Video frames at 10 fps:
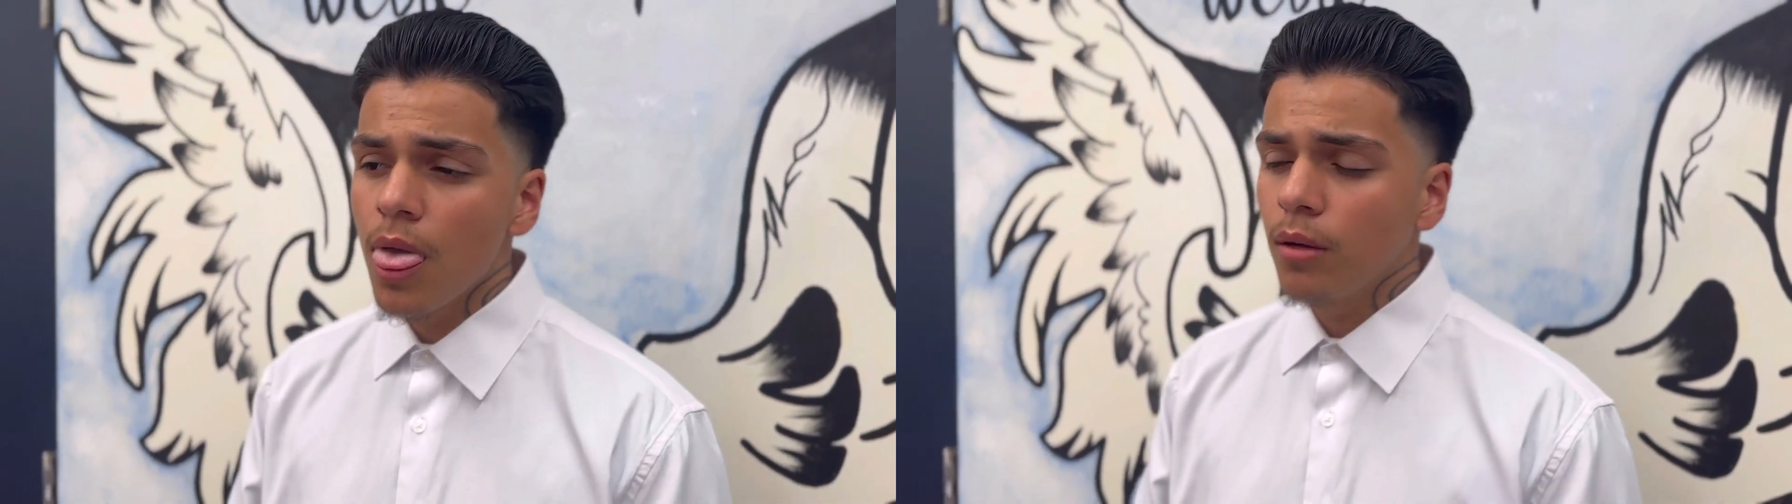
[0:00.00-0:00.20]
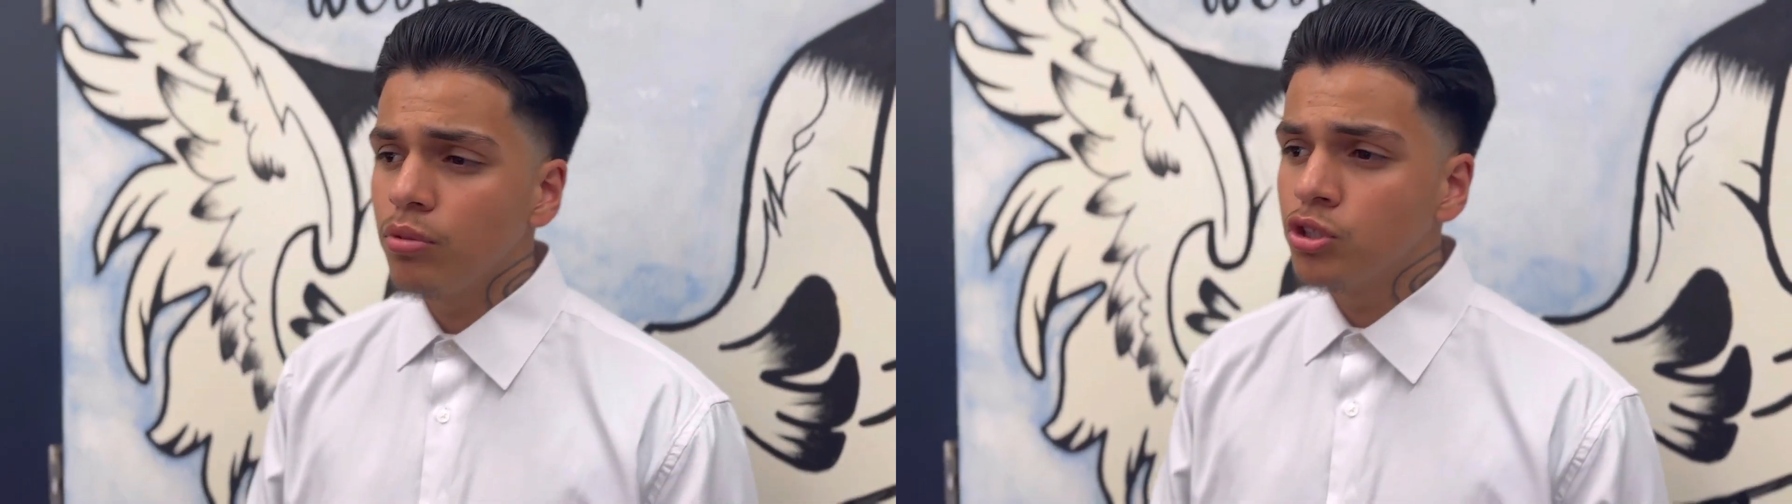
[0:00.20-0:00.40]

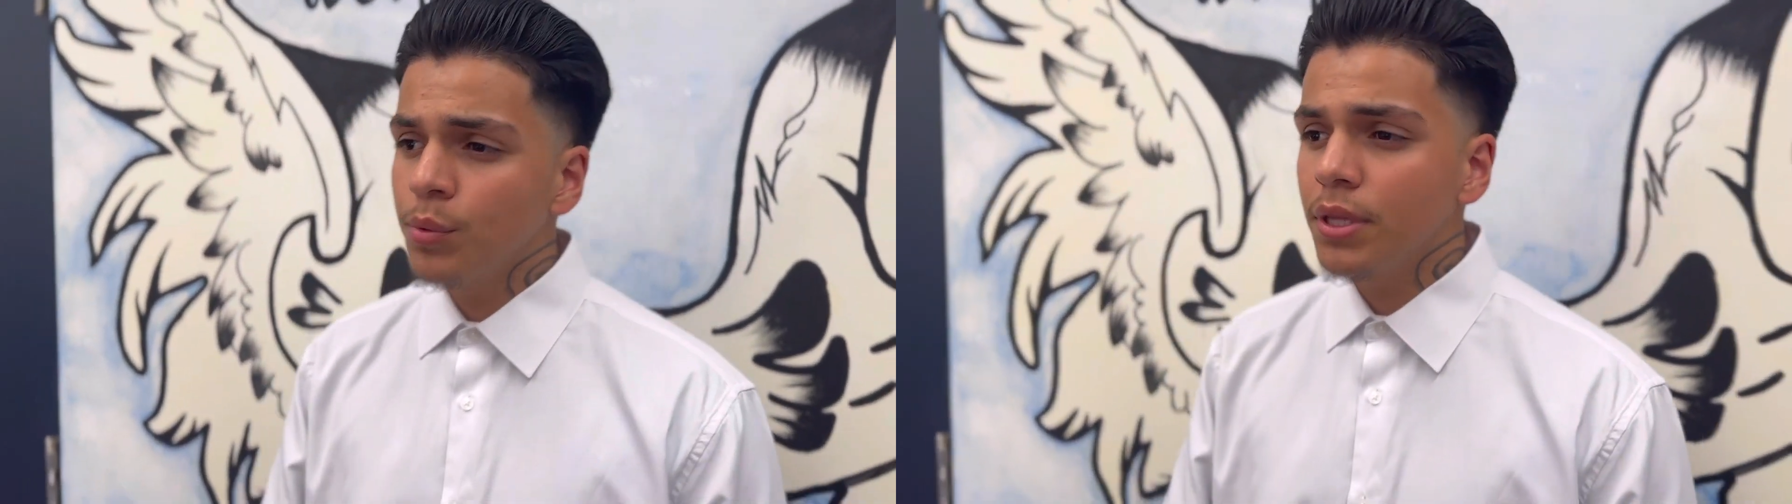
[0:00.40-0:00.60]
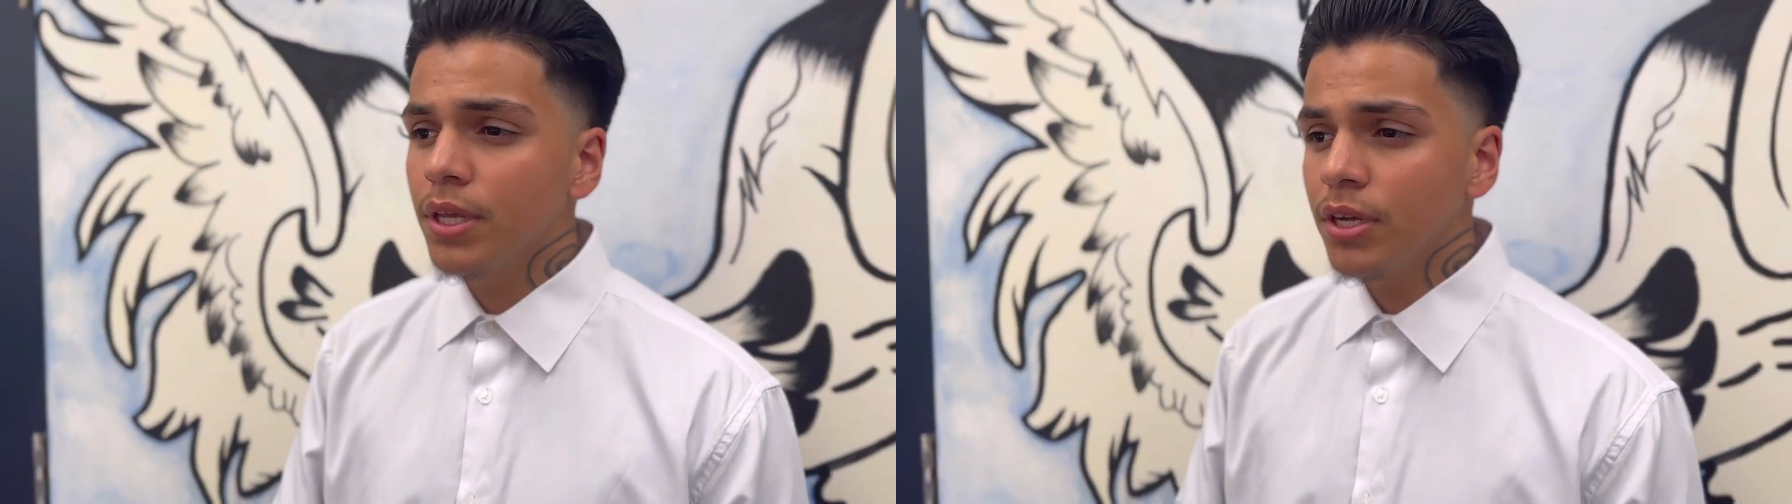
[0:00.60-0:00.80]
between
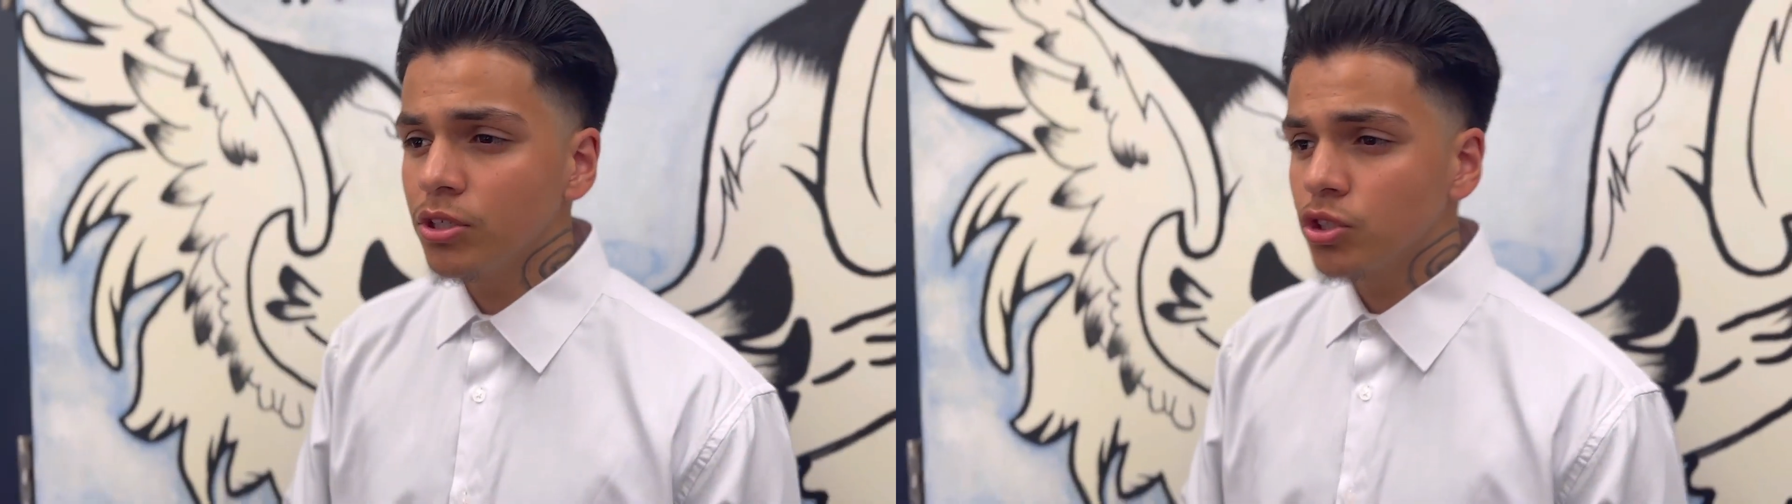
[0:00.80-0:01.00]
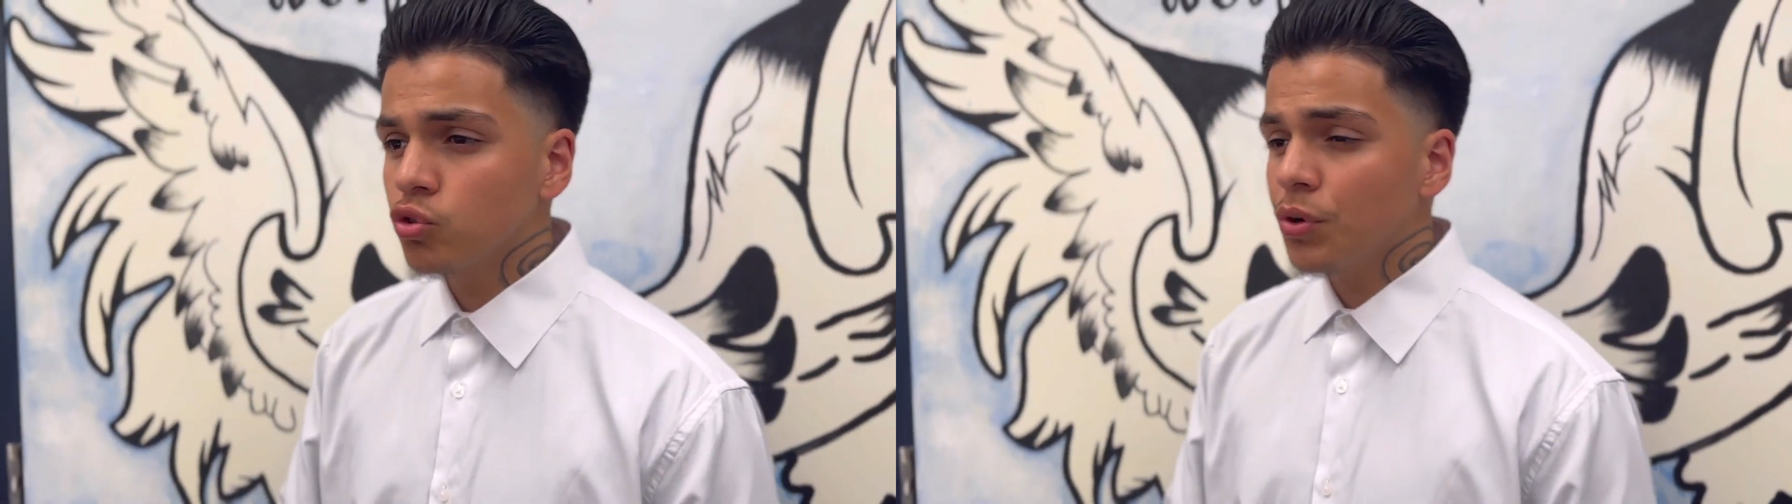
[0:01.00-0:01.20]
the years
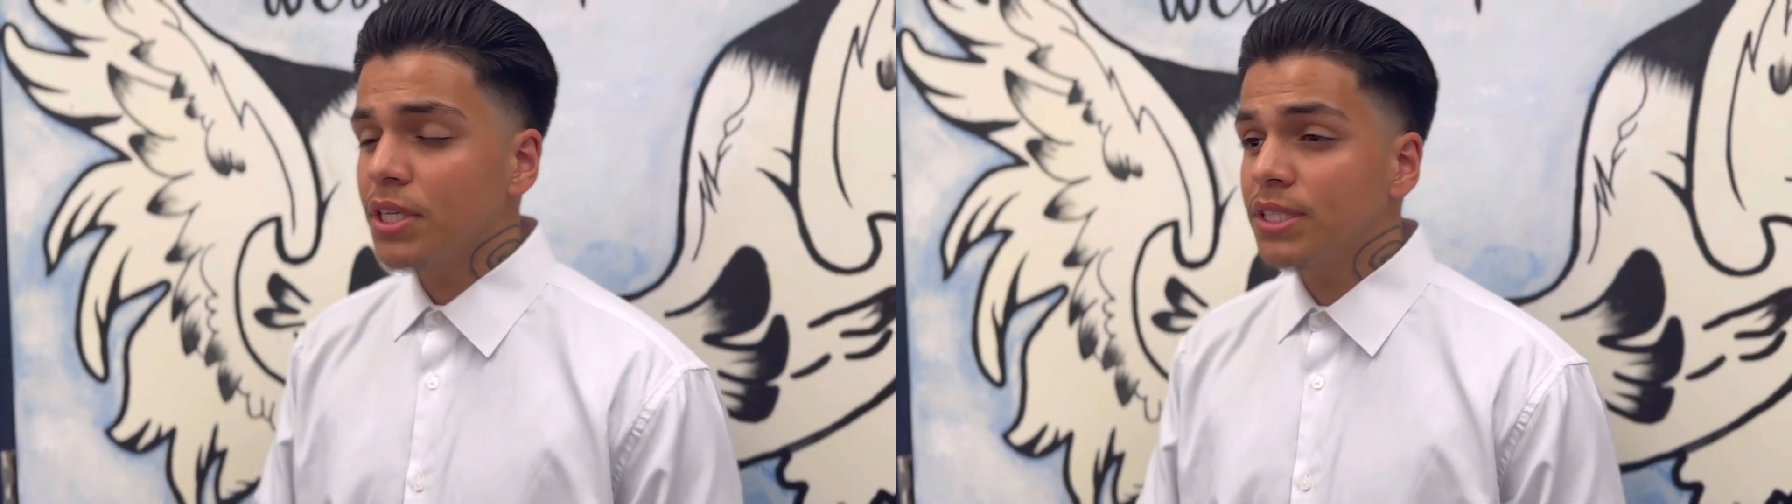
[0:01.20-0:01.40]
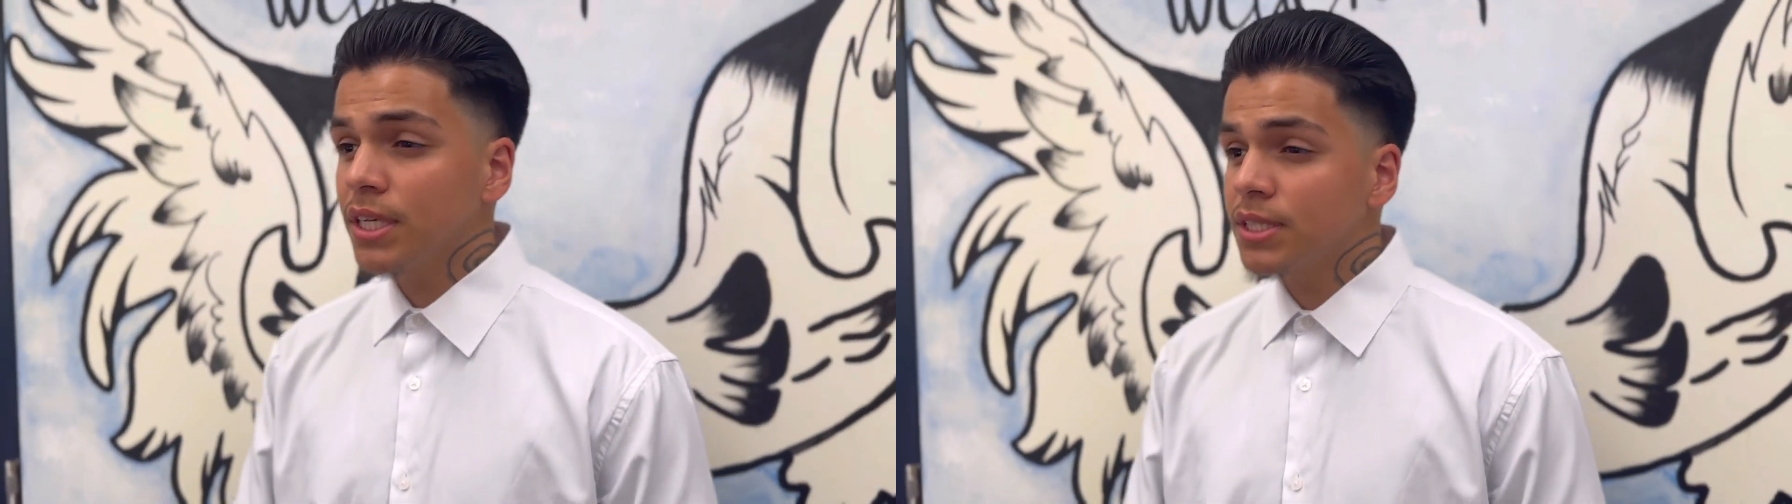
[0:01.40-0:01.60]

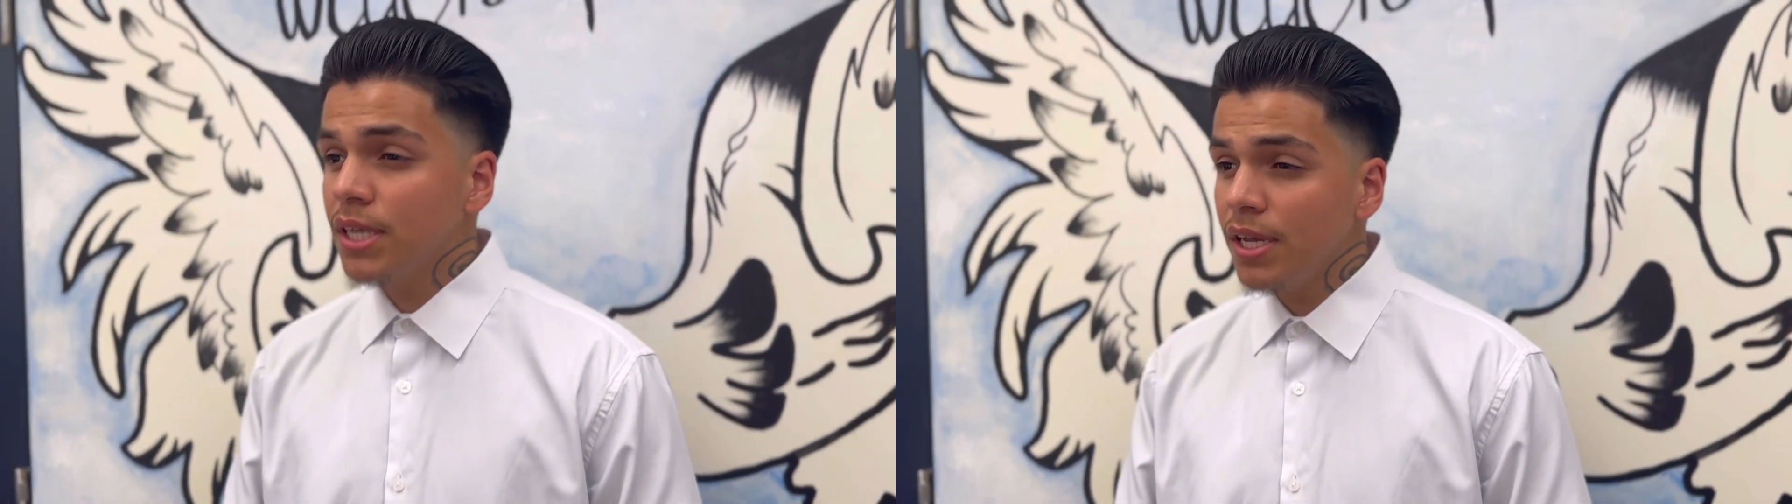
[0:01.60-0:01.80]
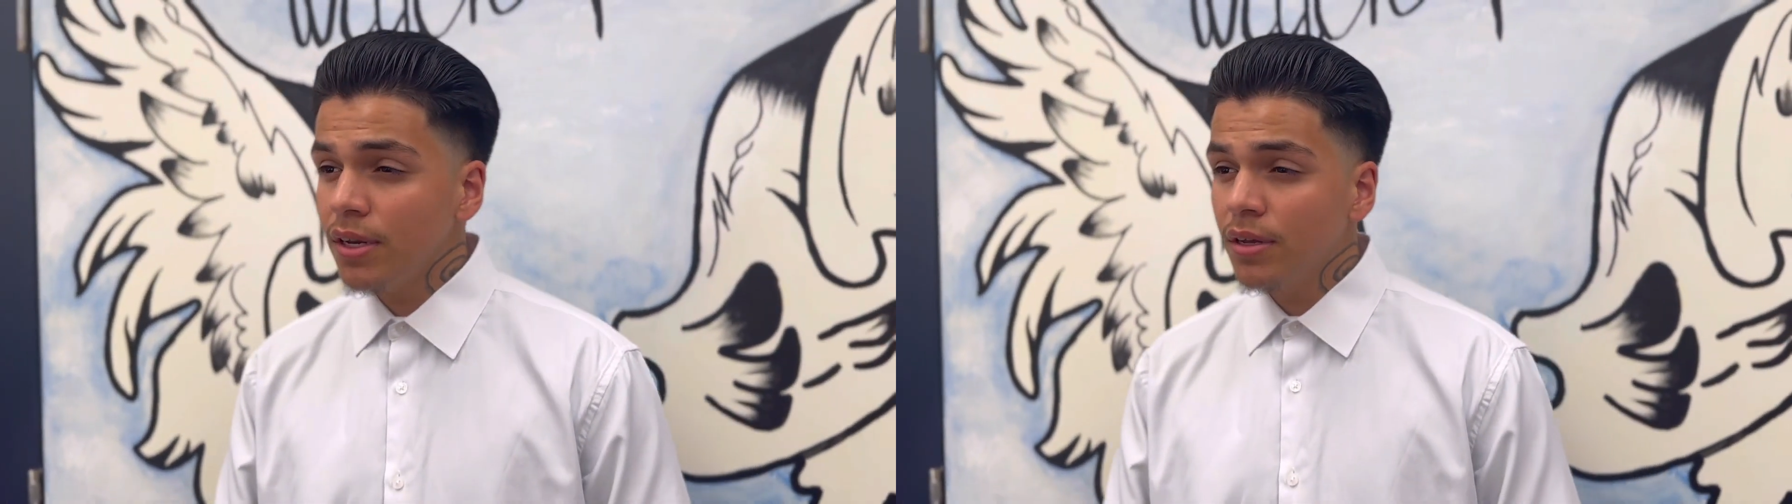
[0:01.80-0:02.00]
2016